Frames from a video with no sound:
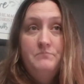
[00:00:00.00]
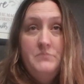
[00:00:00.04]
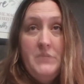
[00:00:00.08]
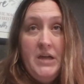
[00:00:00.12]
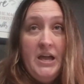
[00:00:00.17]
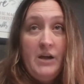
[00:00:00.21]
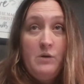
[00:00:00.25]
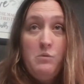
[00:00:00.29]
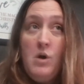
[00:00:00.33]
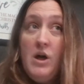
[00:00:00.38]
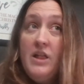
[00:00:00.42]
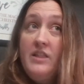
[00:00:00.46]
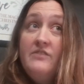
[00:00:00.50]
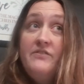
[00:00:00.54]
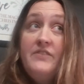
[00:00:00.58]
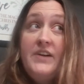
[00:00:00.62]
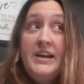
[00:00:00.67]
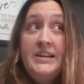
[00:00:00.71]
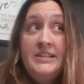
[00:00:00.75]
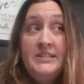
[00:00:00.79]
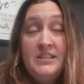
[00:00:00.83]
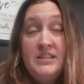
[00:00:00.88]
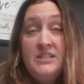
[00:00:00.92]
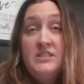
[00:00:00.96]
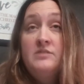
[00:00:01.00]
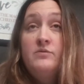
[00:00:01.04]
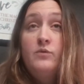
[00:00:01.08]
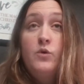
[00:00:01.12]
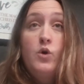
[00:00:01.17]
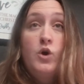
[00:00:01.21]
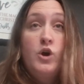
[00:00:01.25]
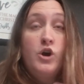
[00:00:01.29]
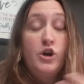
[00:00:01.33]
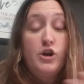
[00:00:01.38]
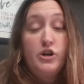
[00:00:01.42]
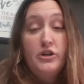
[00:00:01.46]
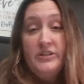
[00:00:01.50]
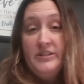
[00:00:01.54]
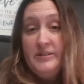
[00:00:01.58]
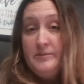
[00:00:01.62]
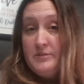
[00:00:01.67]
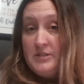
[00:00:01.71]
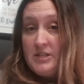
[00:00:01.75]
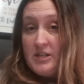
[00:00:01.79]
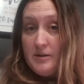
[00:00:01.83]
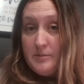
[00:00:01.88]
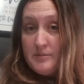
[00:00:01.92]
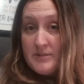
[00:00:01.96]
It qualifies us for earned
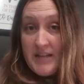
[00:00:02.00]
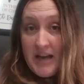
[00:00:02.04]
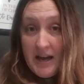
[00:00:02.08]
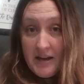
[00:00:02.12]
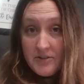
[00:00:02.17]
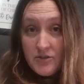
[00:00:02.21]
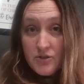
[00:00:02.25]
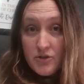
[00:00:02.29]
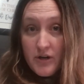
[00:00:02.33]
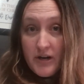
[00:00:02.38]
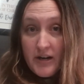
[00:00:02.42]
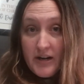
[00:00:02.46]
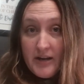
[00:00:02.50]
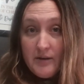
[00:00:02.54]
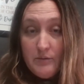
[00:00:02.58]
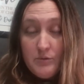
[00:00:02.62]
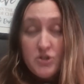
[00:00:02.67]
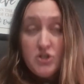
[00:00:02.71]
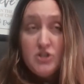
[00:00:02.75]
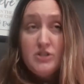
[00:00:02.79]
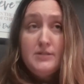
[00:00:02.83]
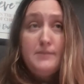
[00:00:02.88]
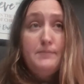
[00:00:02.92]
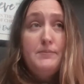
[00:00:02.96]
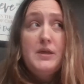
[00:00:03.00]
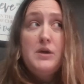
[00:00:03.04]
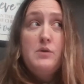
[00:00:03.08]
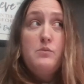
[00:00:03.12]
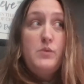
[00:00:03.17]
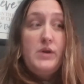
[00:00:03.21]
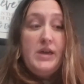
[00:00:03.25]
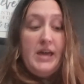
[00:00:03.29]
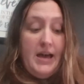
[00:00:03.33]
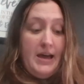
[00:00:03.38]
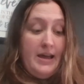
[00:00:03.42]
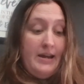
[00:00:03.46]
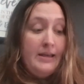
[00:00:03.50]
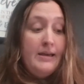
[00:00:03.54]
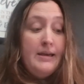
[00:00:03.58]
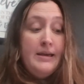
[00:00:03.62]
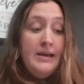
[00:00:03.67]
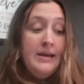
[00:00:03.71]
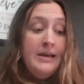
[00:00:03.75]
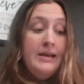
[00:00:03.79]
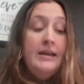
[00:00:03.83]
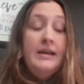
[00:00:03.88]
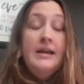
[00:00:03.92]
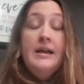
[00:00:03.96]
income tax credit, which is something we had
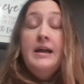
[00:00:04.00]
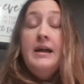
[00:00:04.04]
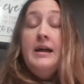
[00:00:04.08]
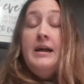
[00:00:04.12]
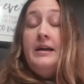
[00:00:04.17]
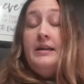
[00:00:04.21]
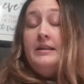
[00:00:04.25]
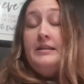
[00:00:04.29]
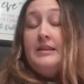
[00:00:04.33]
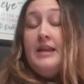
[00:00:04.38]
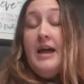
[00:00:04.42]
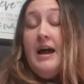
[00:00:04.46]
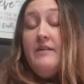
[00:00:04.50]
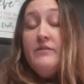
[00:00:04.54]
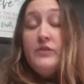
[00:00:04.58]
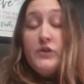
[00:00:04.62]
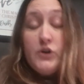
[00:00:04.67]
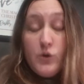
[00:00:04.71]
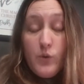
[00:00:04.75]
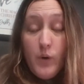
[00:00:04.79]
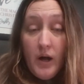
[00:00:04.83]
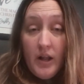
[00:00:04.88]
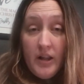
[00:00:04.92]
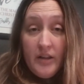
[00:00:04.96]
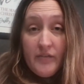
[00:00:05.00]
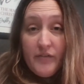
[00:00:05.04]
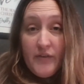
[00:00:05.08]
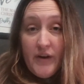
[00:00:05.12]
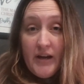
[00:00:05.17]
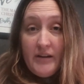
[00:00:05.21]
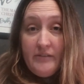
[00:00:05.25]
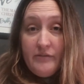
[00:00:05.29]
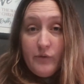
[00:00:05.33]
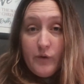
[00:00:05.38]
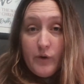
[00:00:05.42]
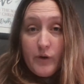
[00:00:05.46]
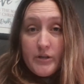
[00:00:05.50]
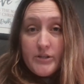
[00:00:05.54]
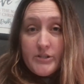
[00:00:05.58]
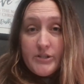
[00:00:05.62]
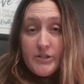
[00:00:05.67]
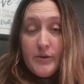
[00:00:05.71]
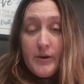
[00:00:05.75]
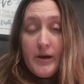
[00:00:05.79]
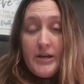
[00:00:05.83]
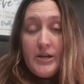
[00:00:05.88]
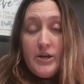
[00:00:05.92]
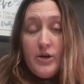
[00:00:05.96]
never qualified for,
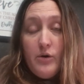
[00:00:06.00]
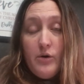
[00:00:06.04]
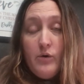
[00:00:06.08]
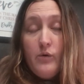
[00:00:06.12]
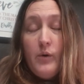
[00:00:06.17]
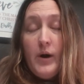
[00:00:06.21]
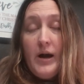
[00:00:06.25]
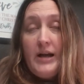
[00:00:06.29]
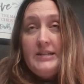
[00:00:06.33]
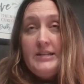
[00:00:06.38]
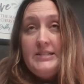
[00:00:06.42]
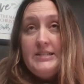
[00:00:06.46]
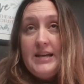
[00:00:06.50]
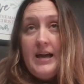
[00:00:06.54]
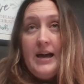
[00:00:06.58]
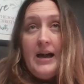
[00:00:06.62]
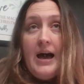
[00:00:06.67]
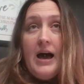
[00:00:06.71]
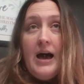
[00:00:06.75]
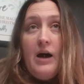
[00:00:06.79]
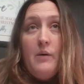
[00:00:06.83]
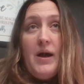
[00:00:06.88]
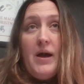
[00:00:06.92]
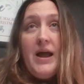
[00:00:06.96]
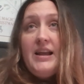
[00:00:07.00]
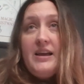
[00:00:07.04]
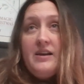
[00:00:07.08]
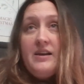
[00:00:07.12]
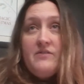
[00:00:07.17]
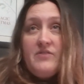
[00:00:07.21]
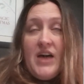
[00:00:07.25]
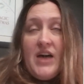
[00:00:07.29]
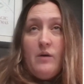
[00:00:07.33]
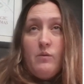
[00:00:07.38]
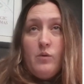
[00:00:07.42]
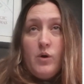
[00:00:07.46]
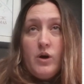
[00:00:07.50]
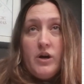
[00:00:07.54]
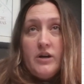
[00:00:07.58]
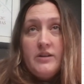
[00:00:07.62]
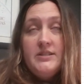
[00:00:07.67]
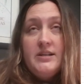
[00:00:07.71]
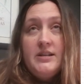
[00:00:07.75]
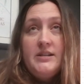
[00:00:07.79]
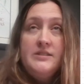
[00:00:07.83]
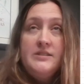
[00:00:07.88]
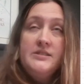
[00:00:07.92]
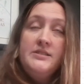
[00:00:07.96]
so had no idea how any of that
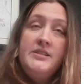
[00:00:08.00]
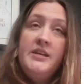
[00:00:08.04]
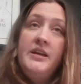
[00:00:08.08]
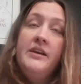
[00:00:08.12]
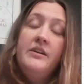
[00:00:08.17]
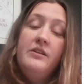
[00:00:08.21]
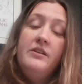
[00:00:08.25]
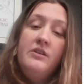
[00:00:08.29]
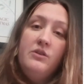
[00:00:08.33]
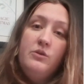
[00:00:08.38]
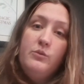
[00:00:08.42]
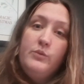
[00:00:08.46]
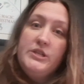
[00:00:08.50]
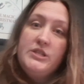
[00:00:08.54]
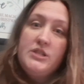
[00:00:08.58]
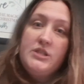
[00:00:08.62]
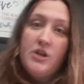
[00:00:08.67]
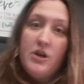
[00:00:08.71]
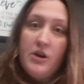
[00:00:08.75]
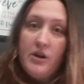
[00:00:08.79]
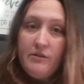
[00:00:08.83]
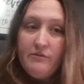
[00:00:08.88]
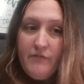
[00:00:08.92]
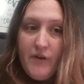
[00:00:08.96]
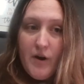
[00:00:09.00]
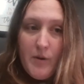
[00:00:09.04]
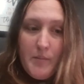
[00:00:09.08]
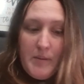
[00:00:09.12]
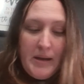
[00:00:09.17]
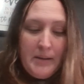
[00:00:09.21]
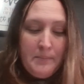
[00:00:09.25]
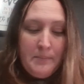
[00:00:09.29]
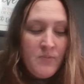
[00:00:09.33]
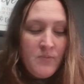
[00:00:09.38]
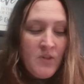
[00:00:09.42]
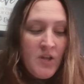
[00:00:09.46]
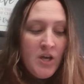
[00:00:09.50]
worked until we started farming.